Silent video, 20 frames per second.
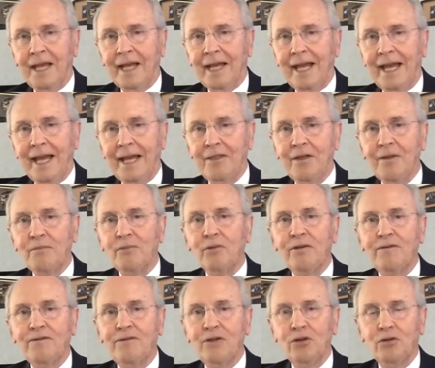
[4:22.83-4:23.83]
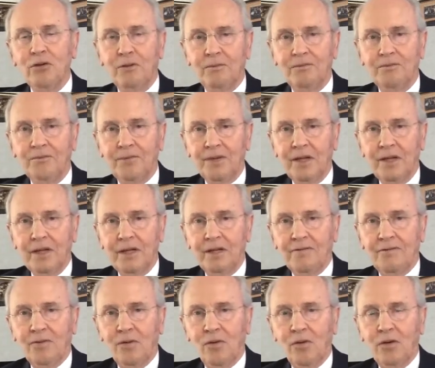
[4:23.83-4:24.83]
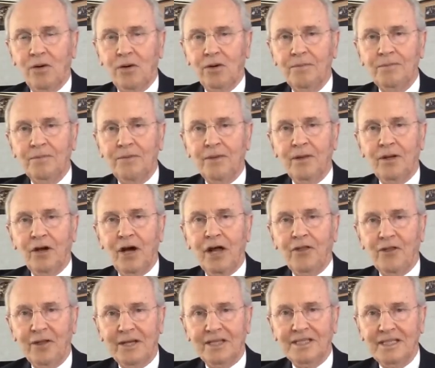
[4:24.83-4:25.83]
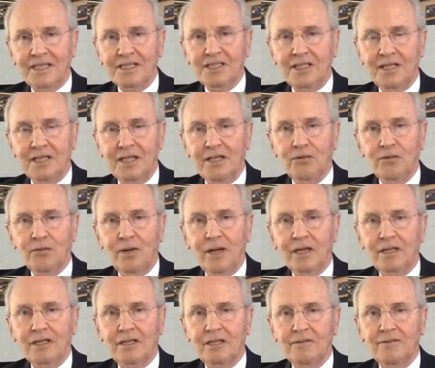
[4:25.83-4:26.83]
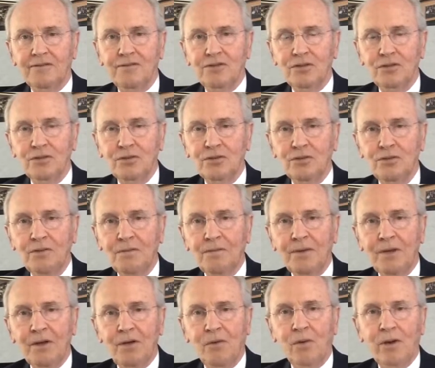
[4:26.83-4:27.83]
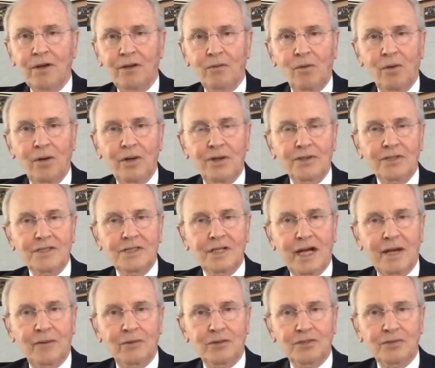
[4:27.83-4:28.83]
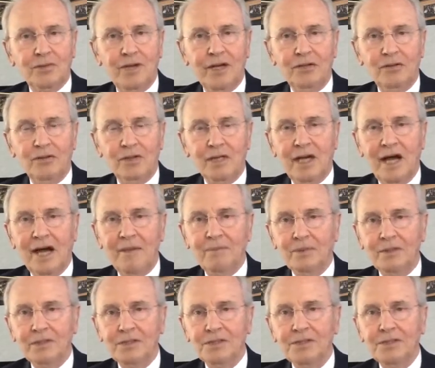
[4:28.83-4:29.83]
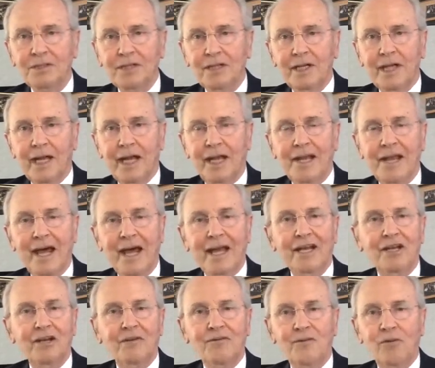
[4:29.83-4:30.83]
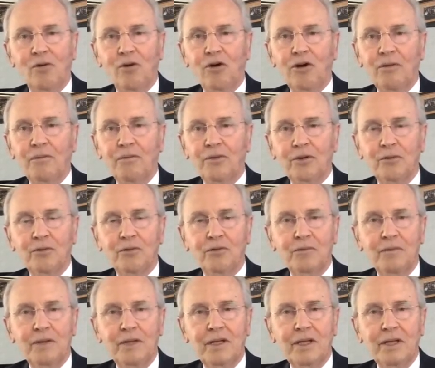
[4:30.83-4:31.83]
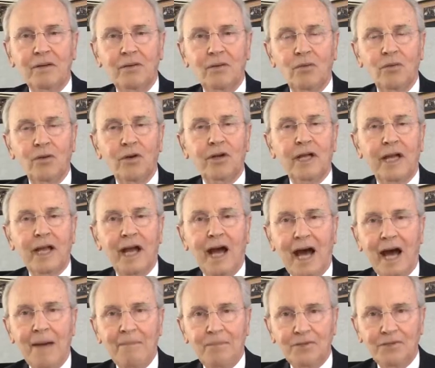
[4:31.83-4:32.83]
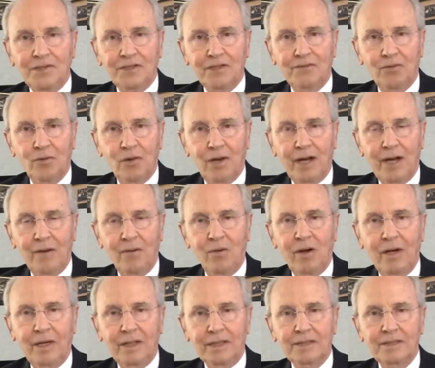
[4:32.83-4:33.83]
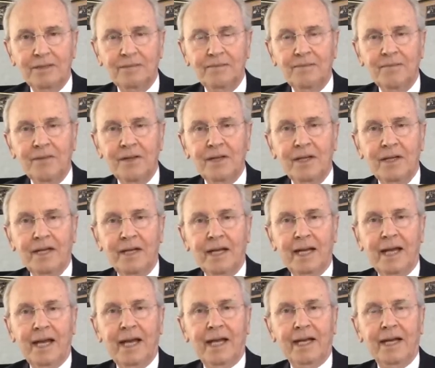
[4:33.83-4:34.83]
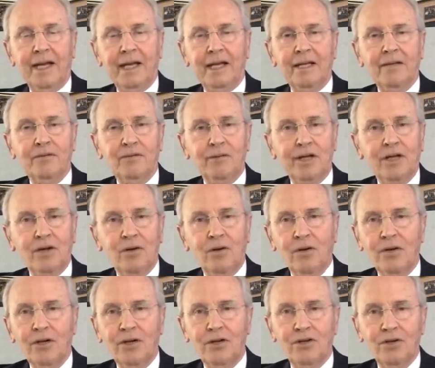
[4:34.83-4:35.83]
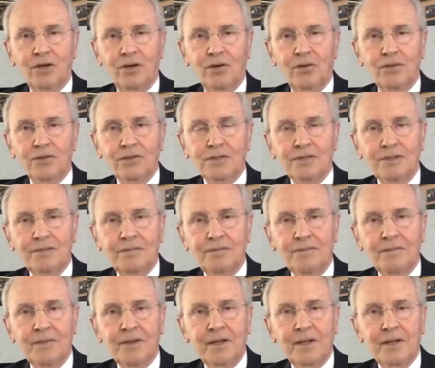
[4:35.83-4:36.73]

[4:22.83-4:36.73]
and I had them review them for authenticity relative to what it was I was trying to accomplish, and not in a form that would be working opposite of what I want. And I recorded those